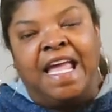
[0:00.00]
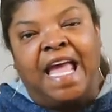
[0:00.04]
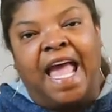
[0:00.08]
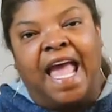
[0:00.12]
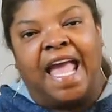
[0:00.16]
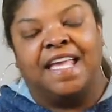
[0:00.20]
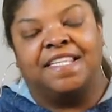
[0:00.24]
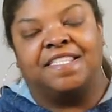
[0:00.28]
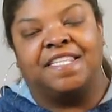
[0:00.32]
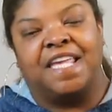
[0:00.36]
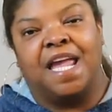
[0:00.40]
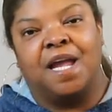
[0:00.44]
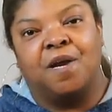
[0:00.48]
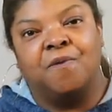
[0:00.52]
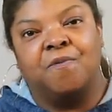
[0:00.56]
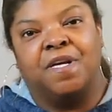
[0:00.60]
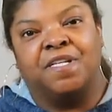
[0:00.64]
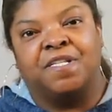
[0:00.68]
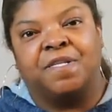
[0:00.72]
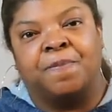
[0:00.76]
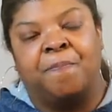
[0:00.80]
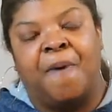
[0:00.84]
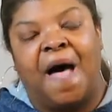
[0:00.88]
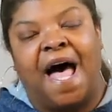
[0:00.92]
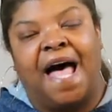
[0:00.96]
He's
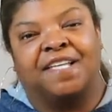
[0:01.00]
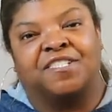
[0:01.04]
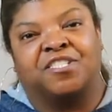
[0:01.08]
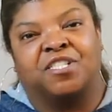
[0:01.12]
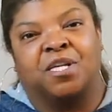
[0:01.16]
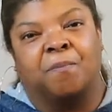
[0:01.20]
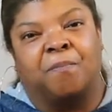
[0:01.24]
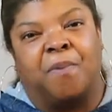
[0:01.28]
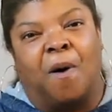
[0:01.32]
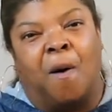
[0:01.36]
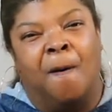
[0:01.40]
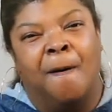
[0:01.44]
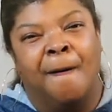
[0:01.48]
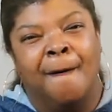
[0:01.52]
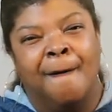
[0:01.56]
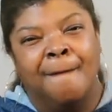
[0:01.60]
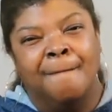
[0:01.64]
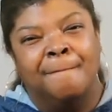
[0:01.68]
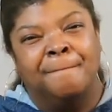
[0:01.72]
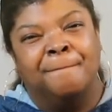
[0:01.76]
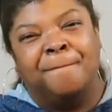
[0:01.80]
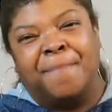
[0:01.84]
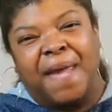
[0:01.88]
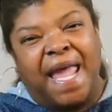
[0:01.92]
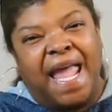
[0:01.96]
irresponsible,
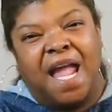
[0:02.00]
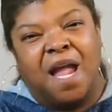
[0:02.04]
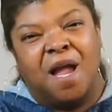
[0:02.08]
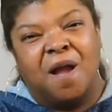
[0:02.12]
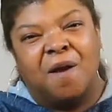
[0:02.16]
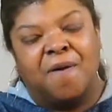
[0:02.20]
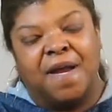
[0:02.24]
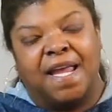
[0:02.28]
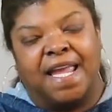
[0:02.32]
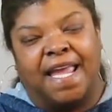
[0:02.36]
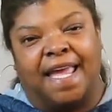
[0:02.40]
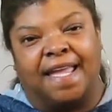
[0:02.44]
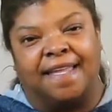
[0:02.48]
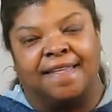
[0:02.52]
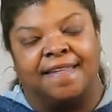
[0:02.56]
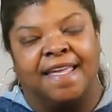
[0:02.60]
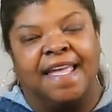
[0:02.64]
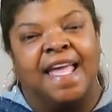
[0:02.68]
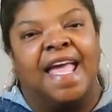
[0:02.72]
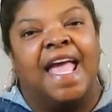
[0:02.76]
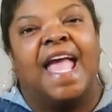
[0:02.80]
period.